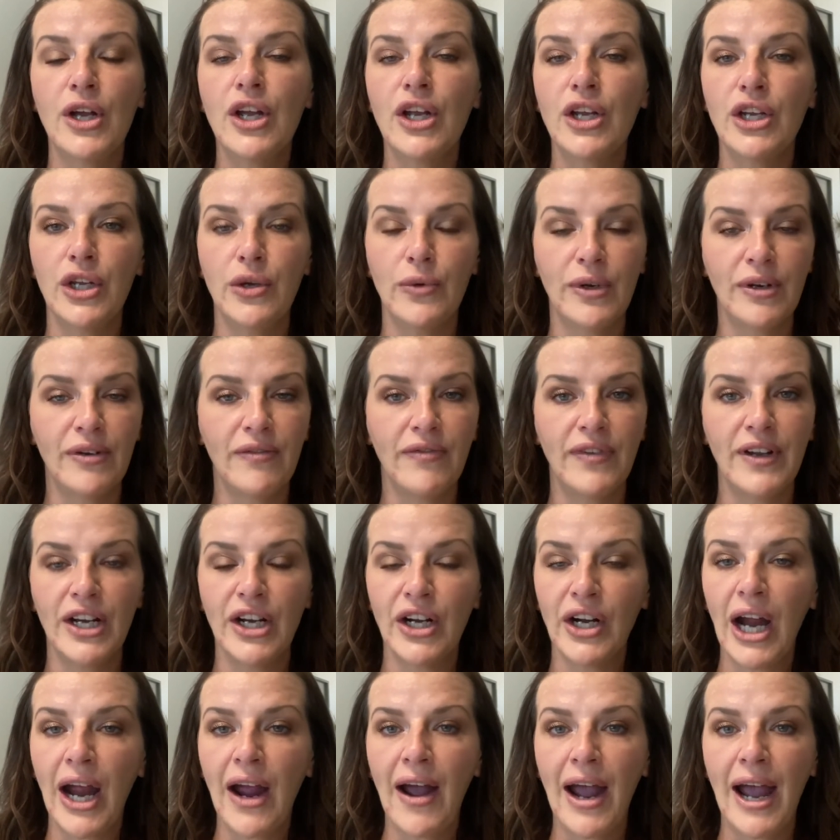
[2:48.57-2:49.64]
you can figure
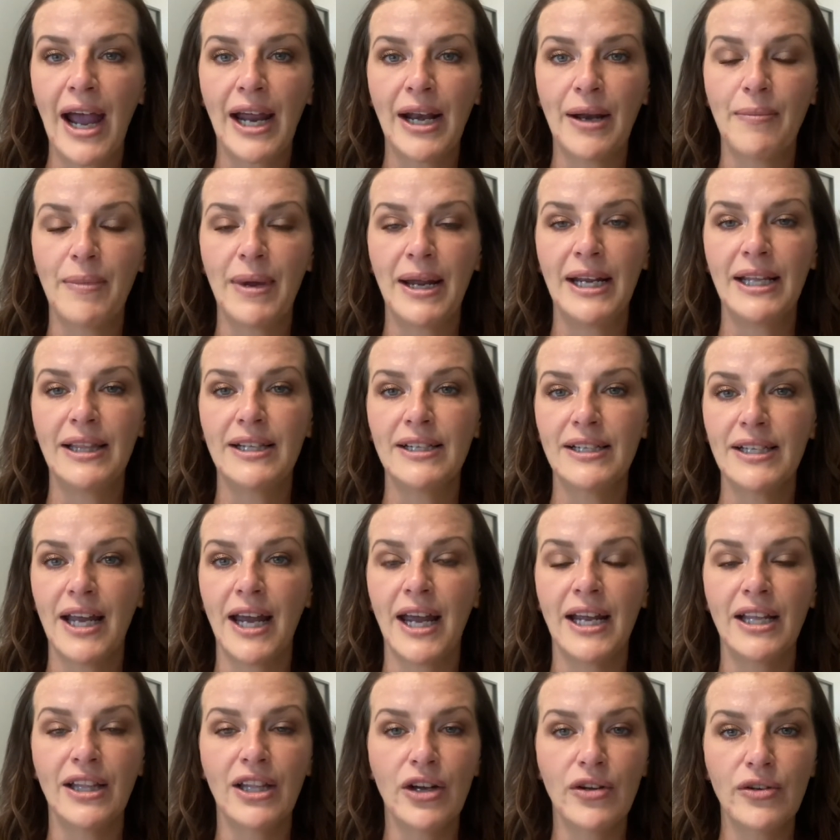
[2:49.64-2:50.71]
out how to make this
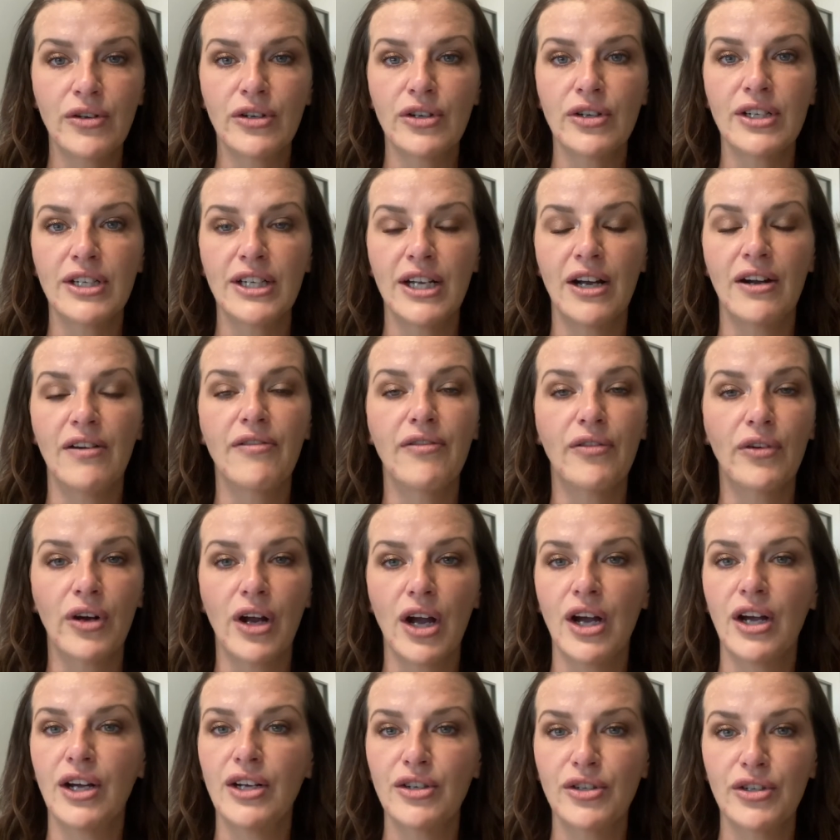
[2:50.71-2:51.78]
halo yourself for
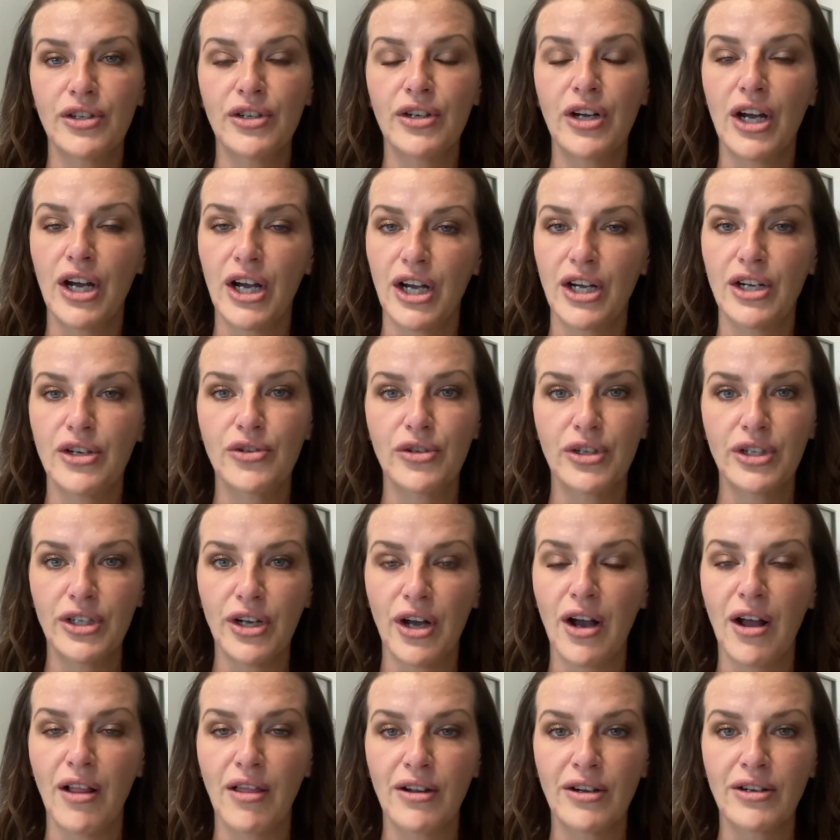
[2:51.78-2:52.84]
under
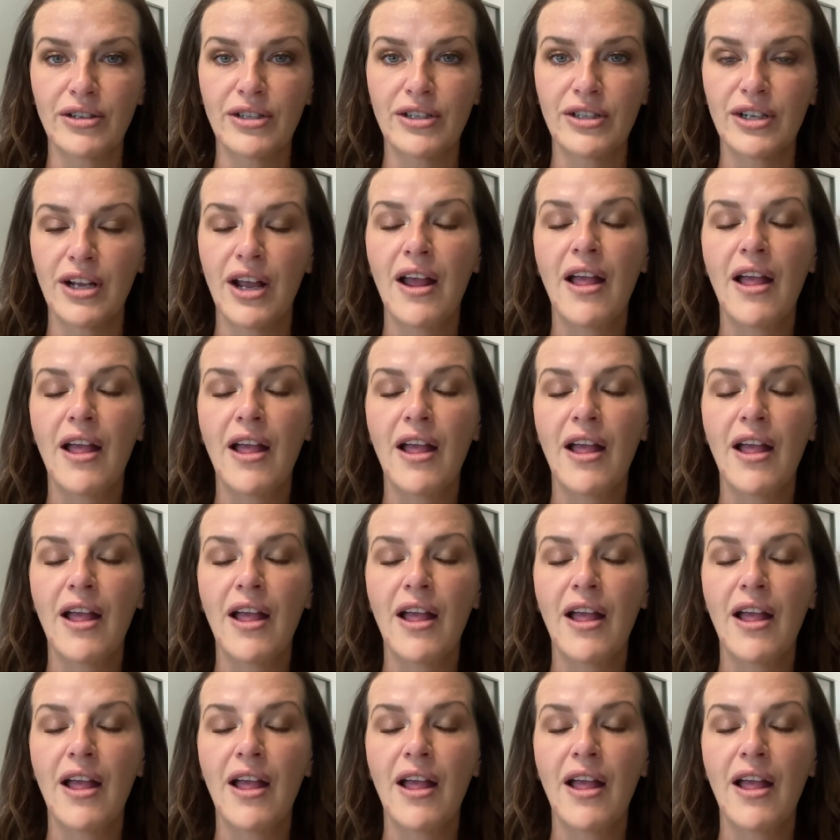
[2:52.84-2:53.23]
$100.